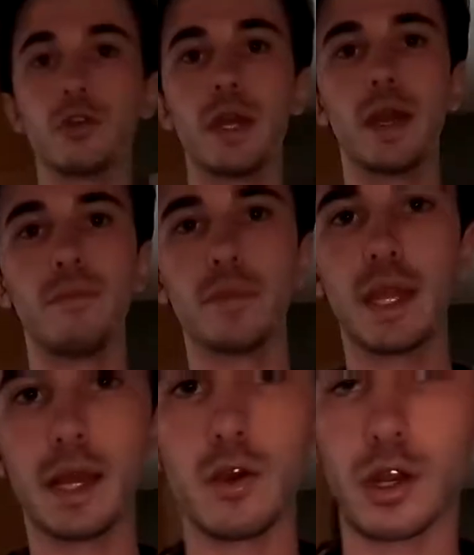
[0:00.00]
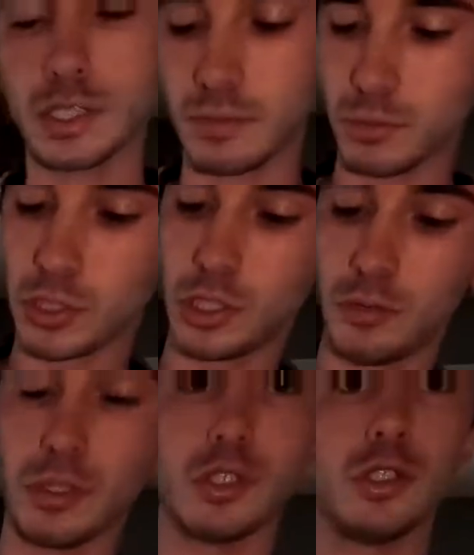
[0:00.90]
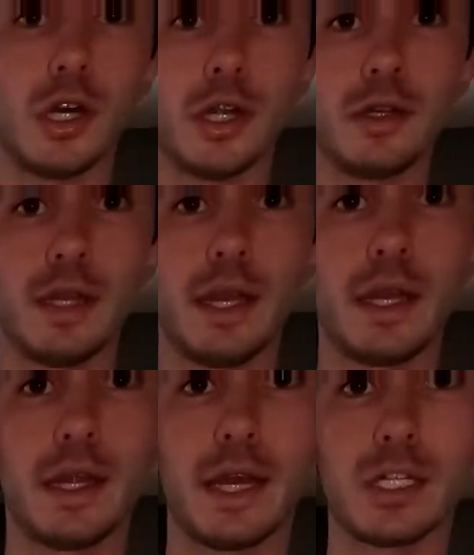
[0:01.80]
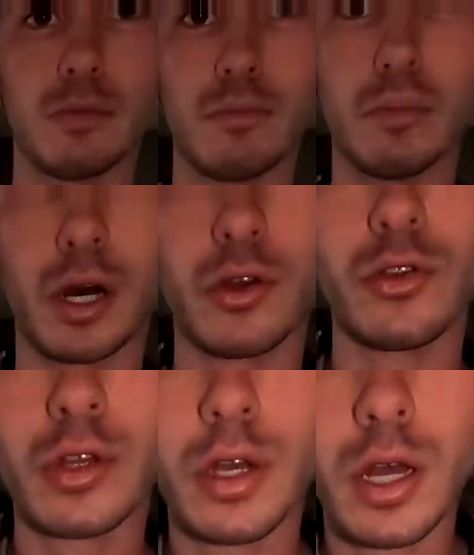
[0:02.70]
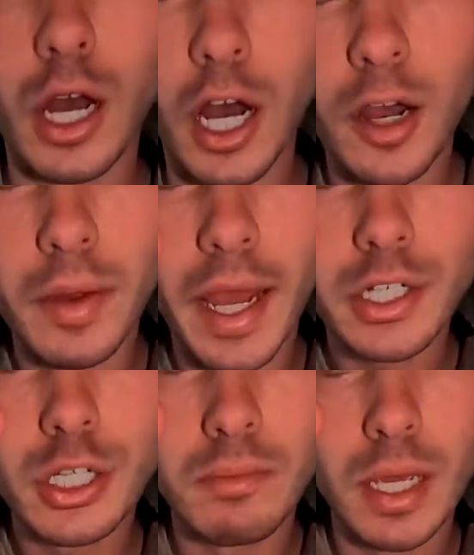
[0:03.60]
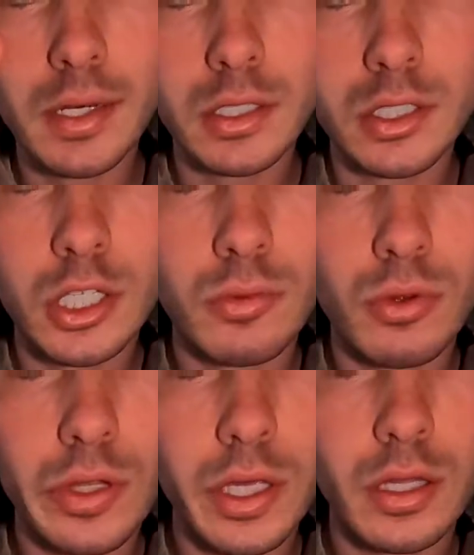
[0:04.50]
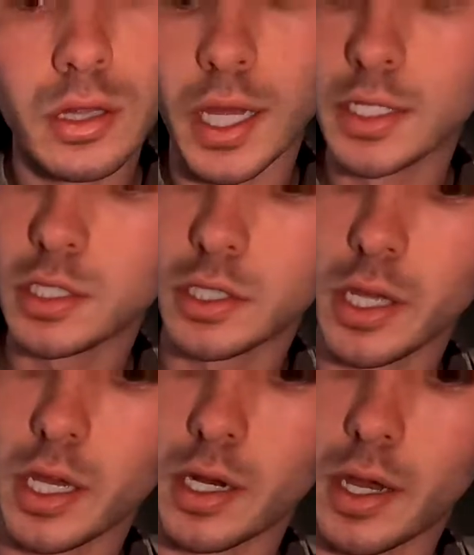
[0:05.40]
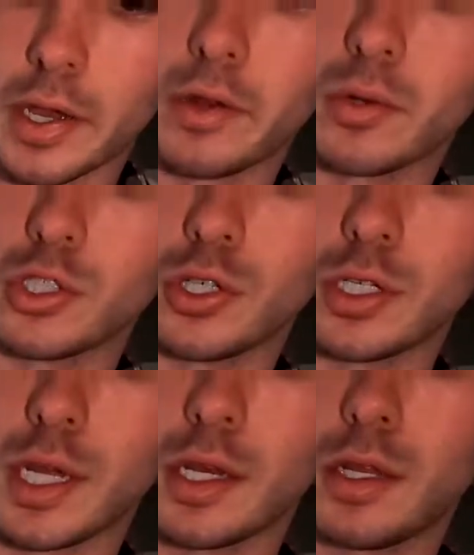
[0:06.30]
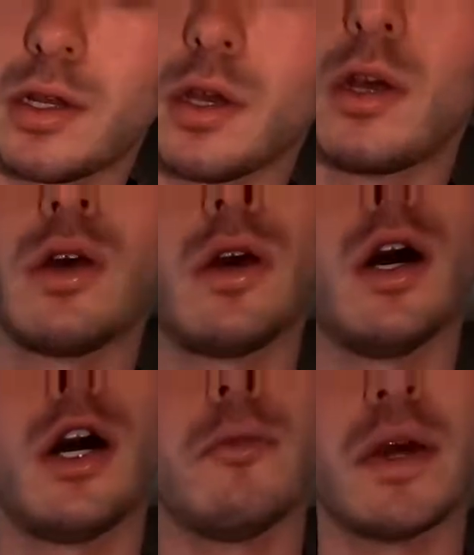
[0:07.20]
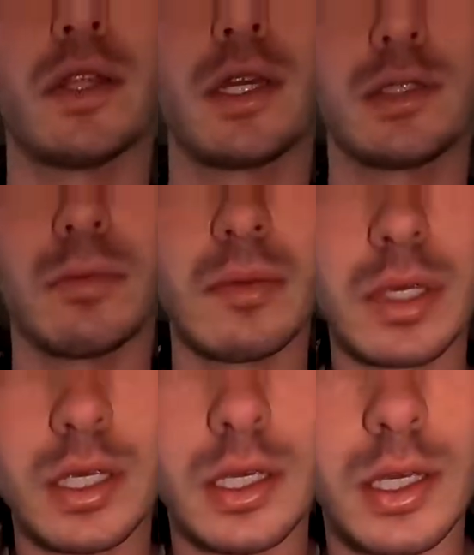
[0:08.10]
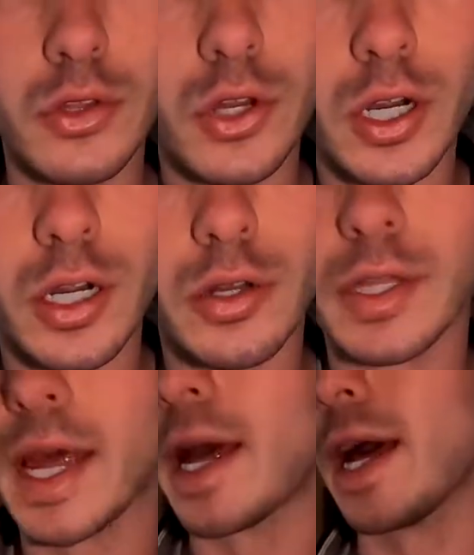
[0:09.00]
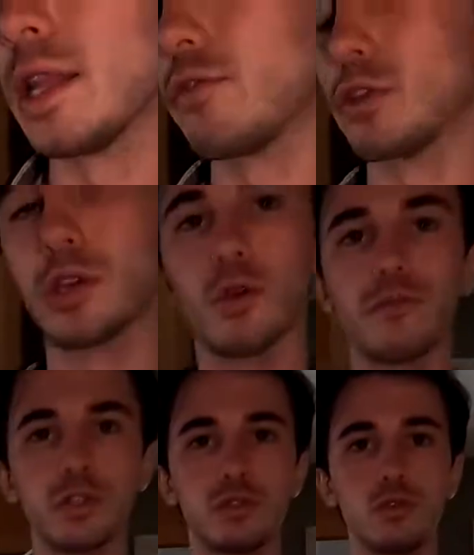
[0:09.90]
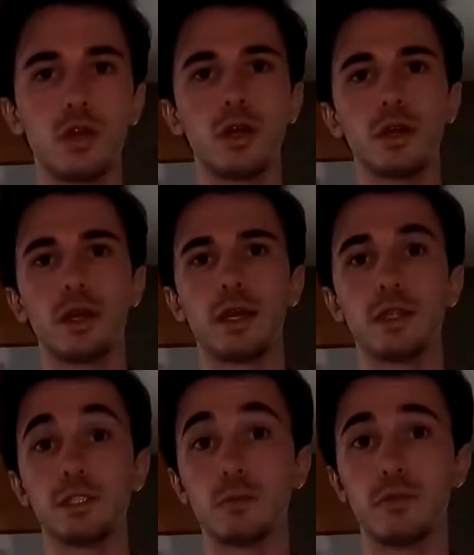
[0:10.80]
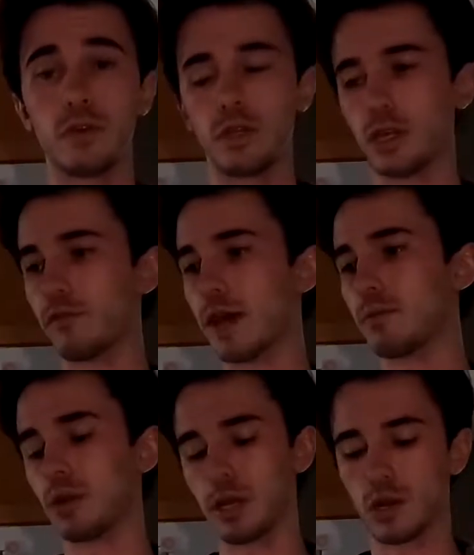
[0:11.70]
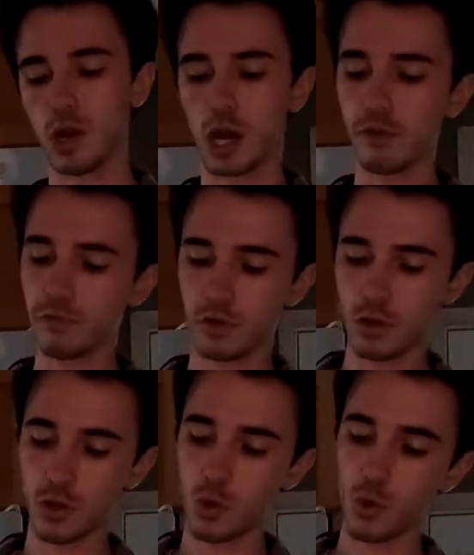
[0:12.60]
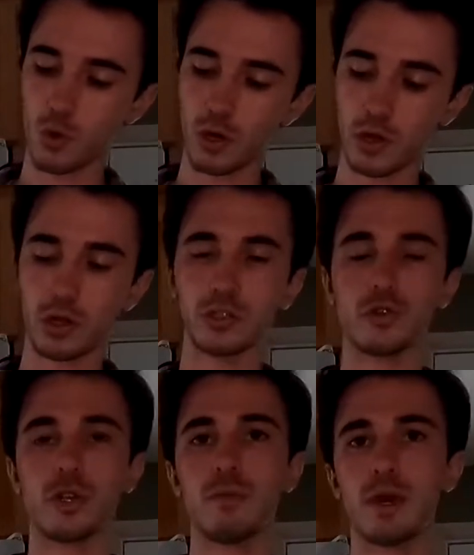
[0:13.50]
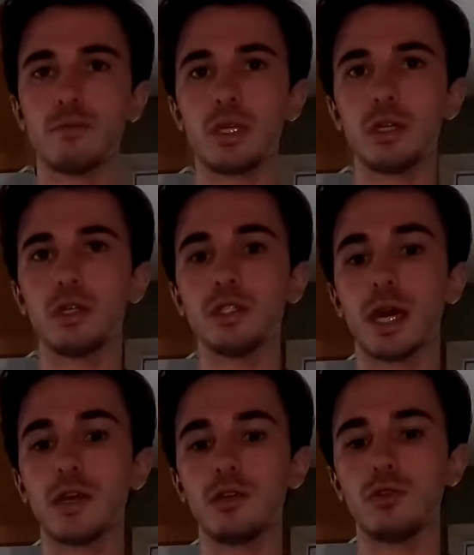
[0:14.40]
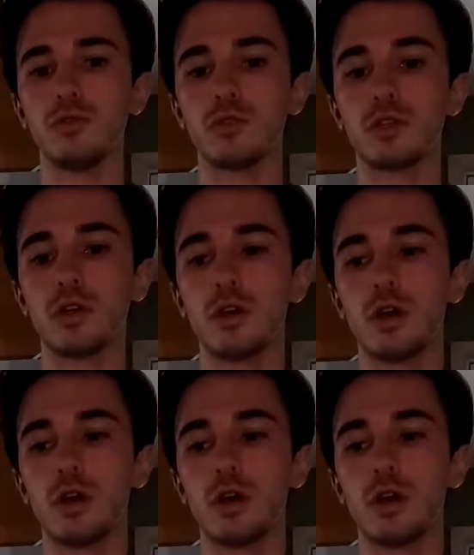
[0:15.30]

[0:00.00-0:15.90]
Okay, now our simple syrup is done and has been bottled. It actually made considerably less than I originally intended. I think it's maybe either that I left it going for too long and some of it like evaporated off, or it also could have been because I used